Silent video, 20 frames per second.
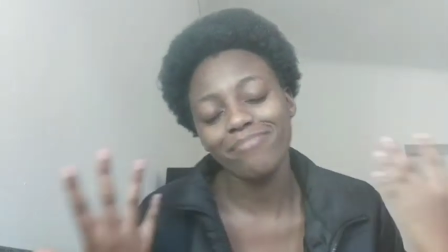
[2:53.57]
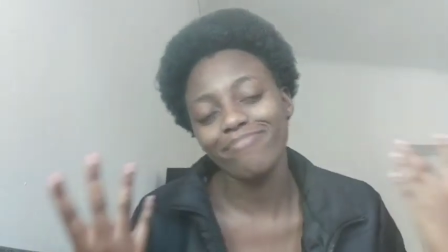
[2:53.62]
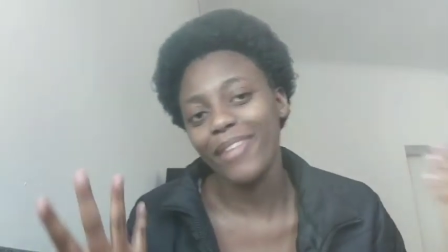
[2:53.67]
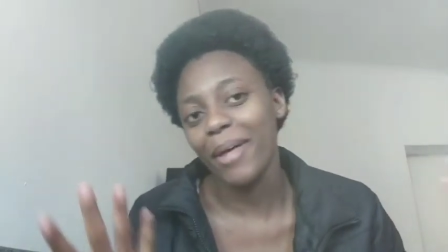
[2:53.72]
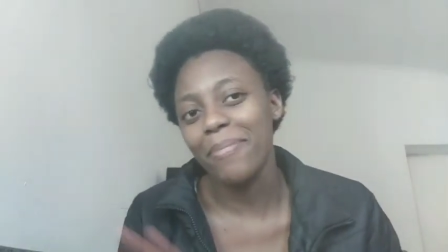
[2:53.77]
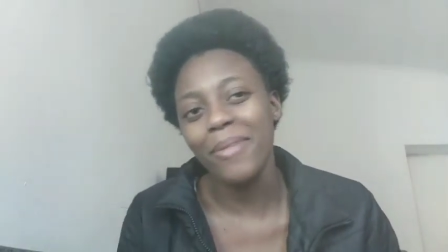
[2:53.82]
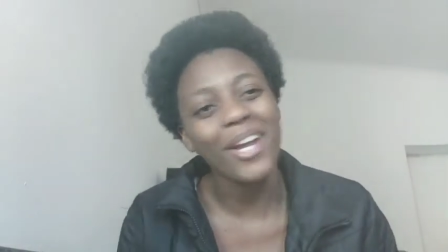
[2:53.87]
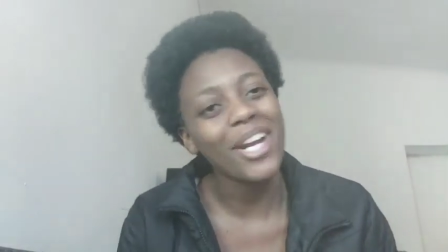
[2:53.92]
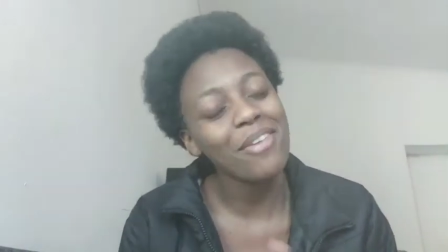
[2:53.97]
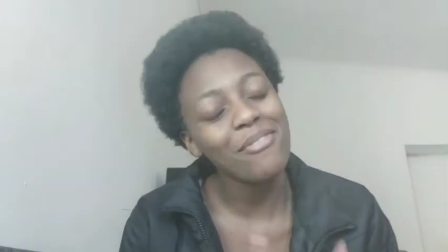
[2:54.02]

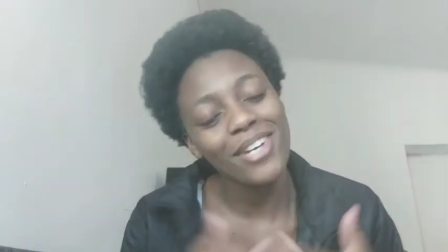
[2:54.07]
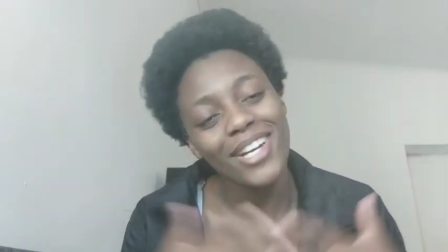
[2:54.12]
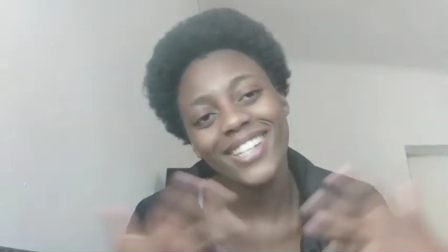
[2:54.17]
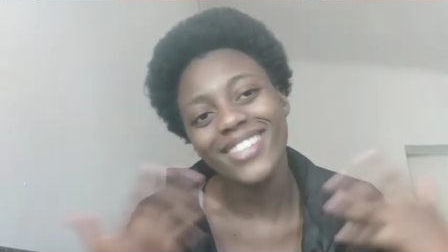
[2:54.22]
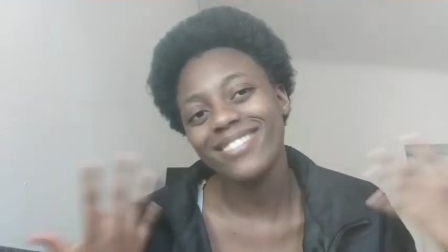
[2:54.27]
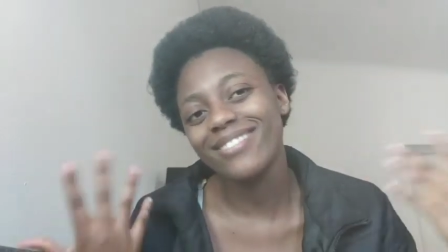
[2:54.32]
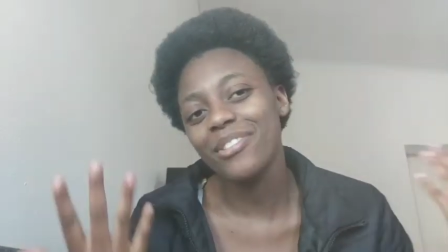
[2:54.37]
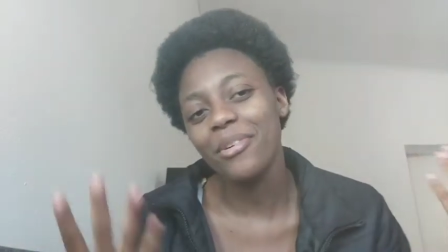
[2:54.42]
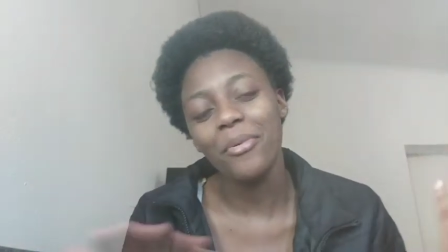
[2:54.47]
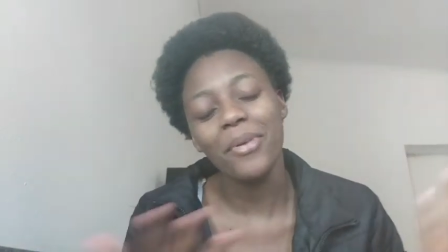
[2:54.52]
I'm not even,
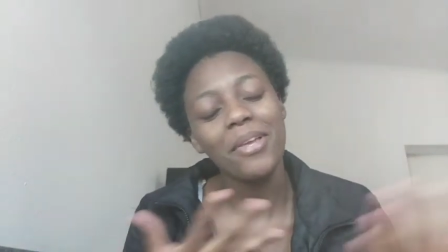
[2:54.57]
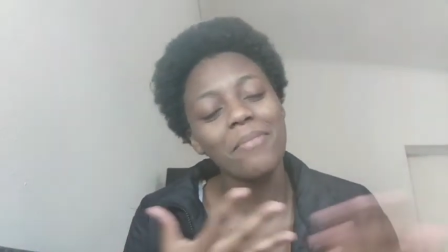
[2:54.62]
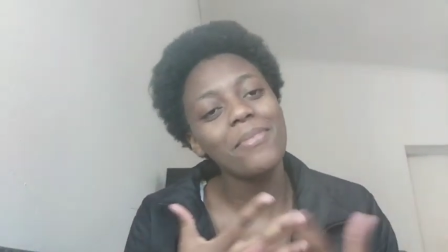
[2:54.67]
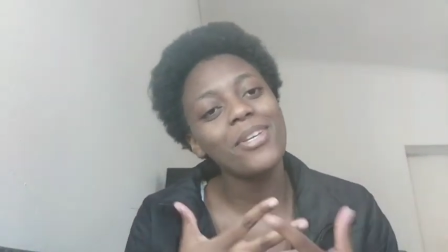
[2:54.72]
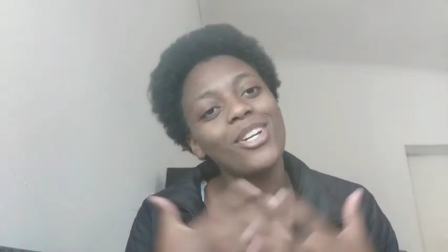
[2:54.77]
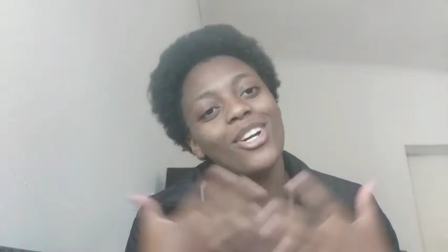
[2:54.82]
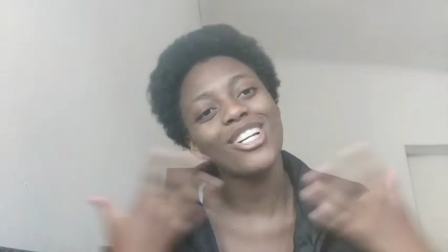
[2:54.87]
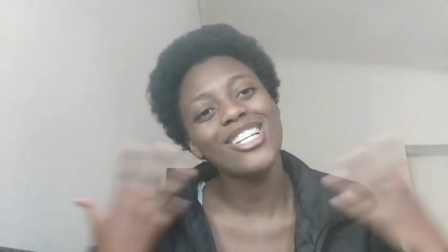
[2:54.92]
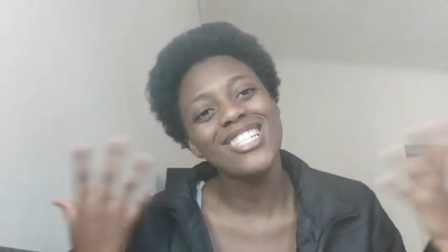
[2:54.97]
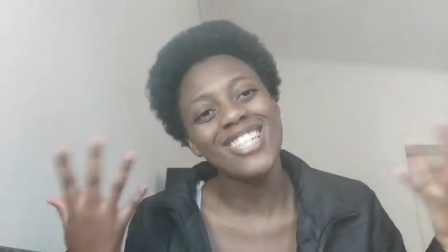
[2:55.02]
no, let me
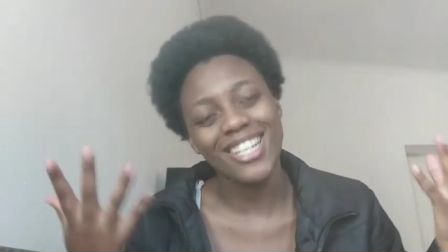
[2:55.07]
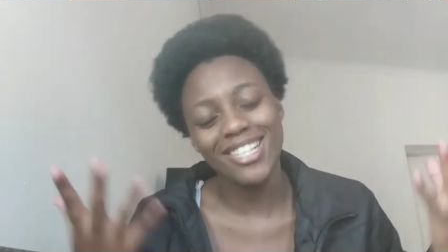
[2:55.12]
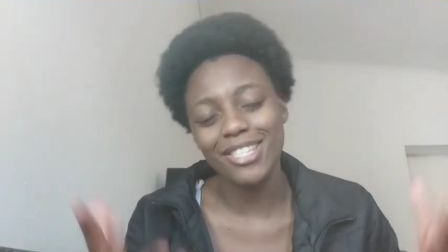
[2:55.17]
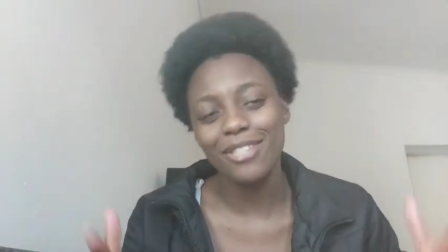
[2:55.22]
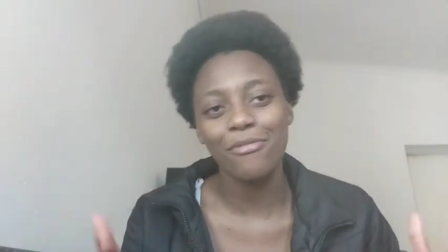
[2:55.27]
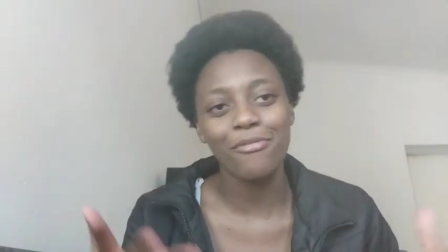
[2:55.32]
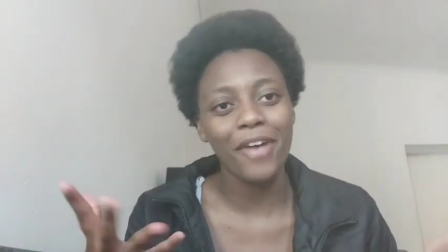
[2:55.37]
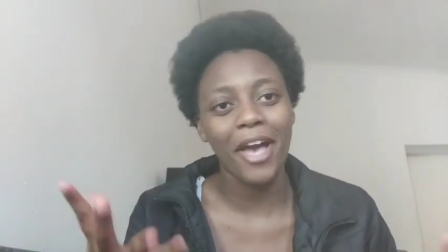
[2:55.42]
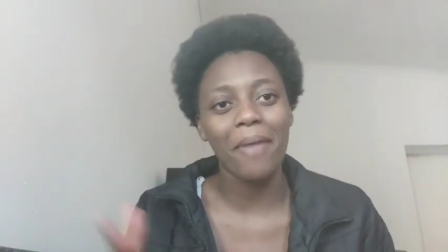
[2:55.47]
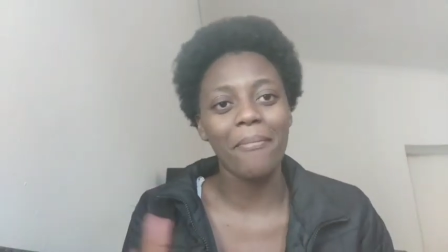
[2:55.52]
not
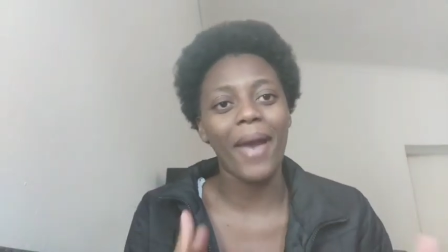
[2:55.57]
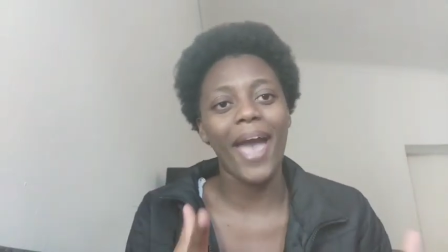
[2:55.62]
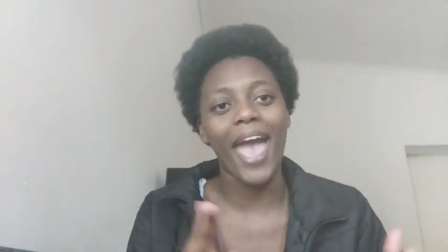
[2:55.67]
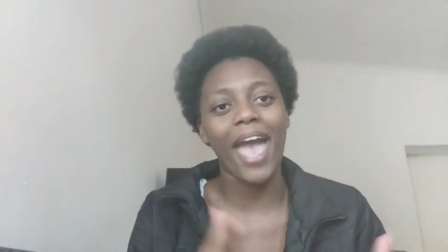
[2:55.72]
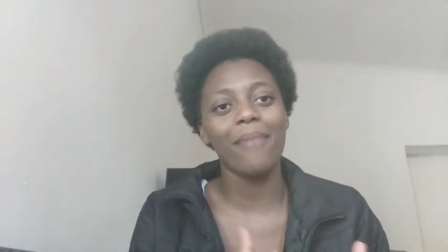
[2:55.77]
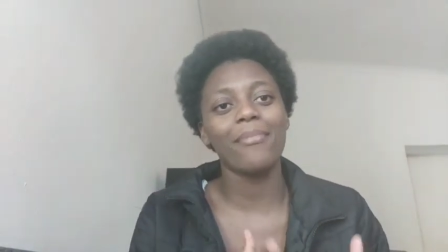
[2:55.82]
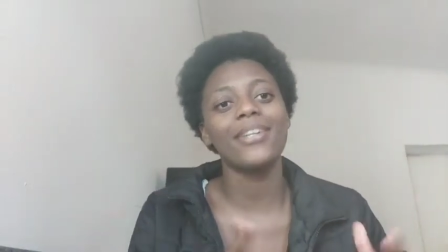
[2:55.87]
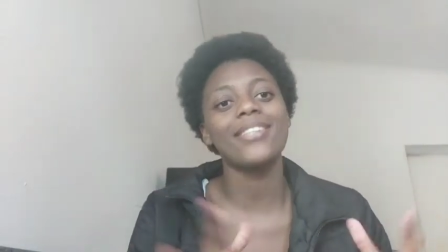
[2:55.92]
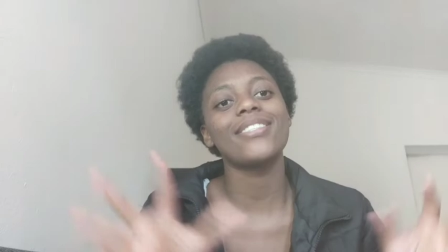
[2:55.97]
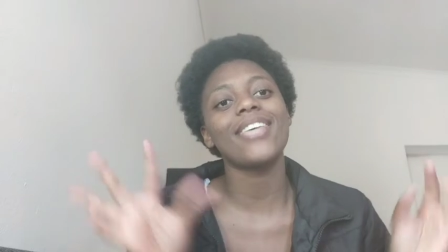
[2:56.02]
justify my
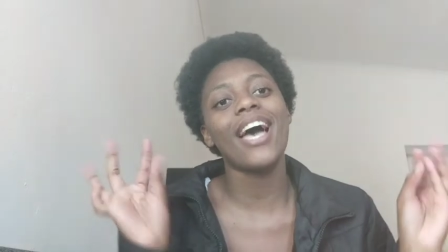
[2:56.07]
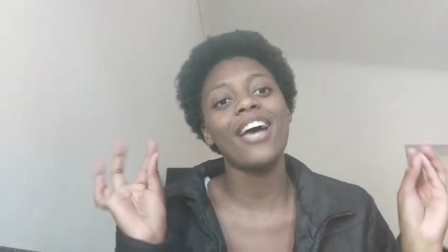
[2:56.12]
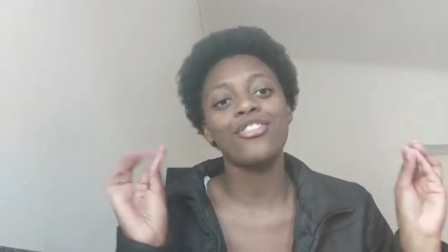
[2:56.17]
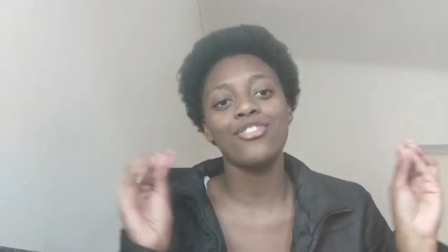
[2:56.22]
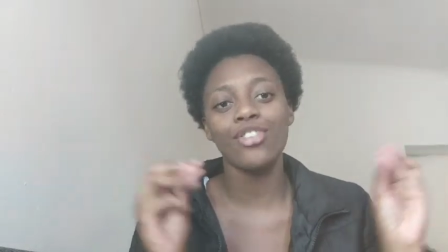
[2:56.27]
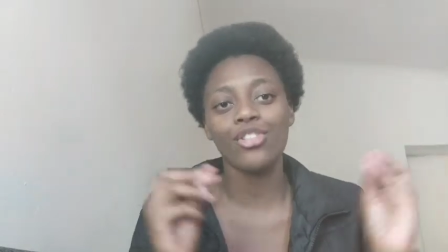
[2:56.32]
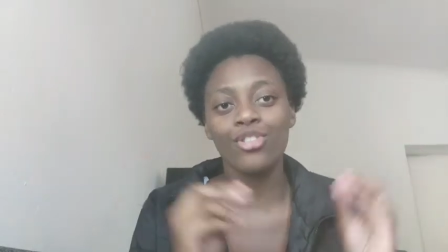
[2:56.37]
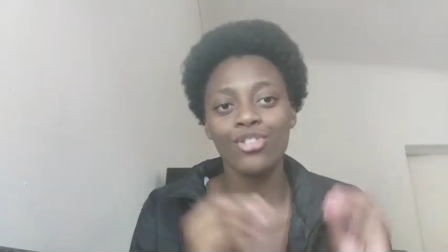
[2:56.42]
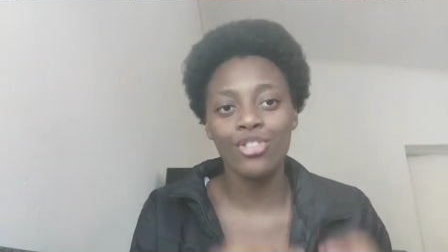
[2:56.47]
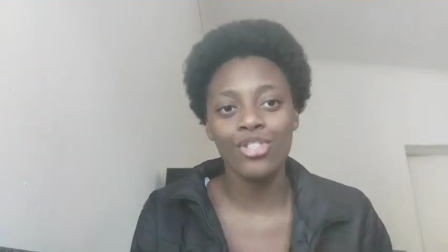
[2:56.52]
habits. I
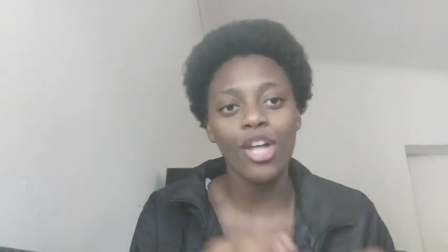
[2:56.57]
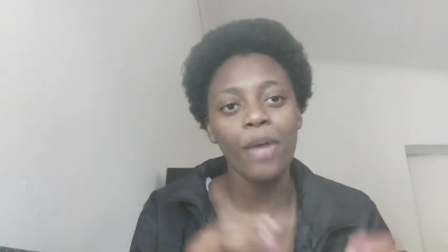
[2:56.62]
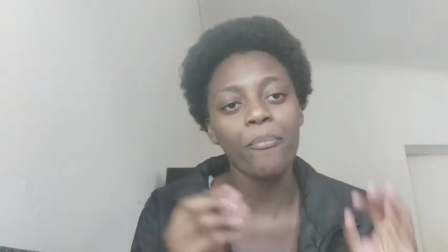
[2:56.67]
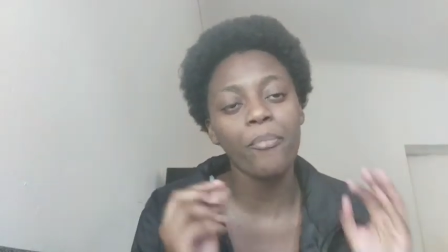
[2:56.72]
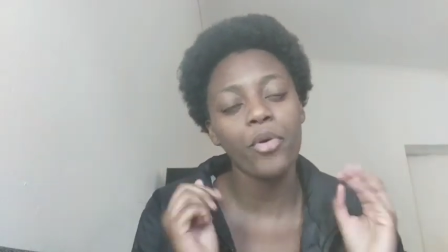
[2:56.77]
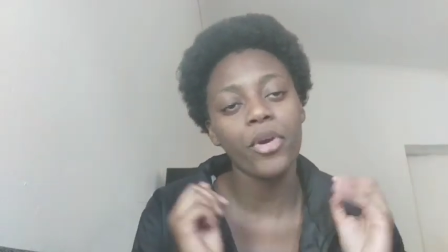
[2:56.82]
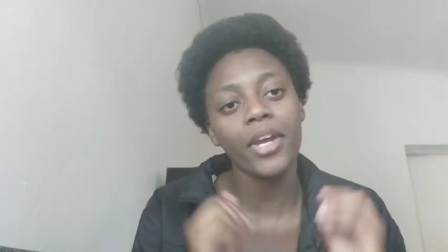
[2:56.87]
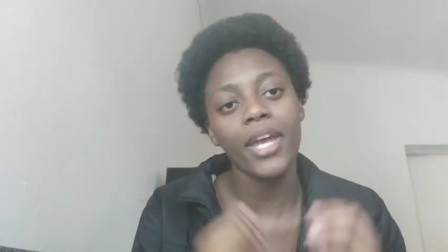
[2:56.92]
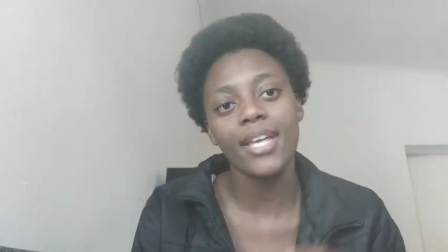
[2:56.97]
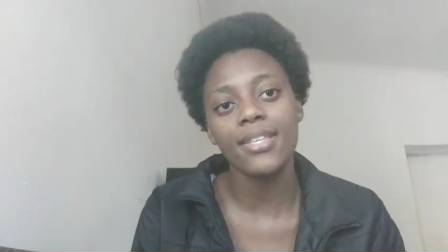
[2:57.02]
should stop
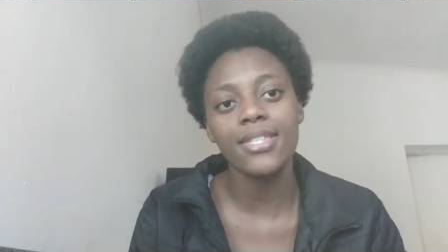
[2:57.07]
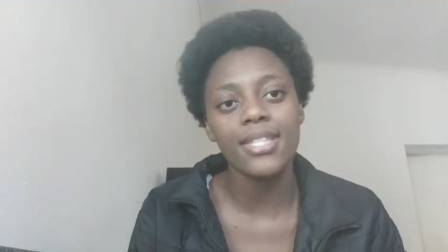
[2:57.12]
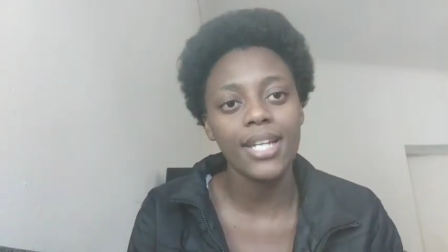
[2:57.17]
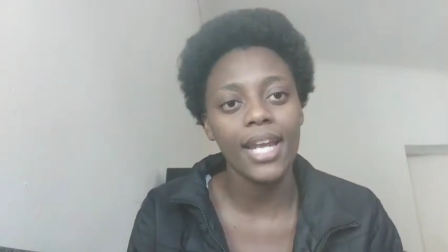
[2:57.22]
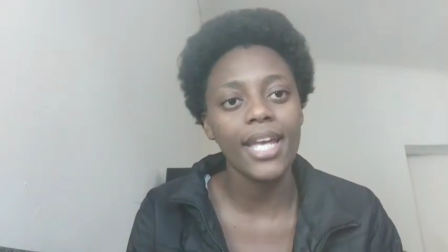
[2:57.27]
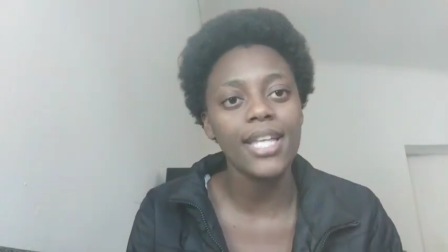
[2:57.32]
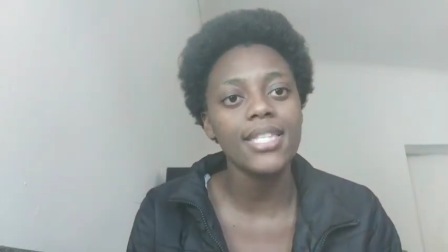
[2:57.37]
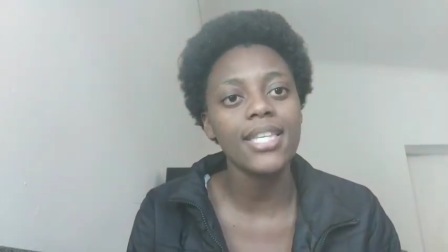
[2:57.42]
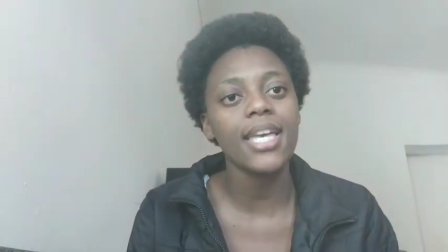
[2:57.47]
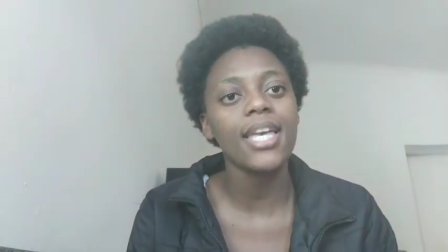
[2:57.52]

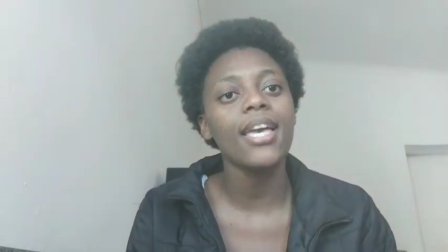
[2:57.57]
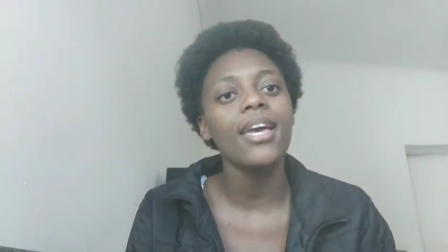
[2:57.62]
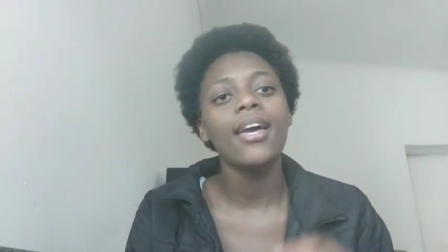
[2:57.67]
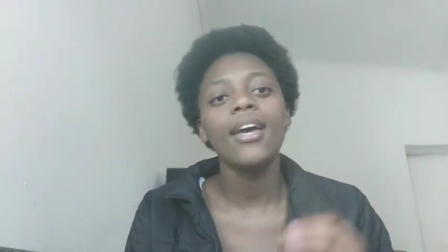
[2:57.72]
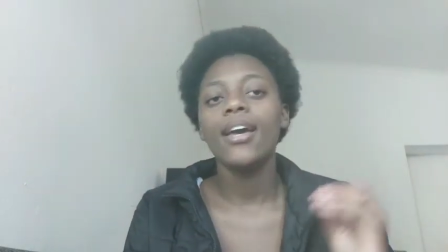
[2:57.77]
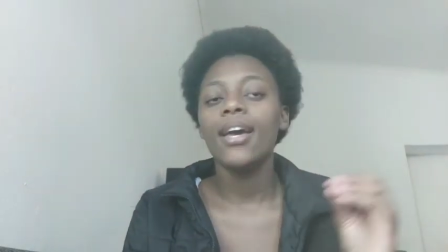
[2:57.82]
procrastinating.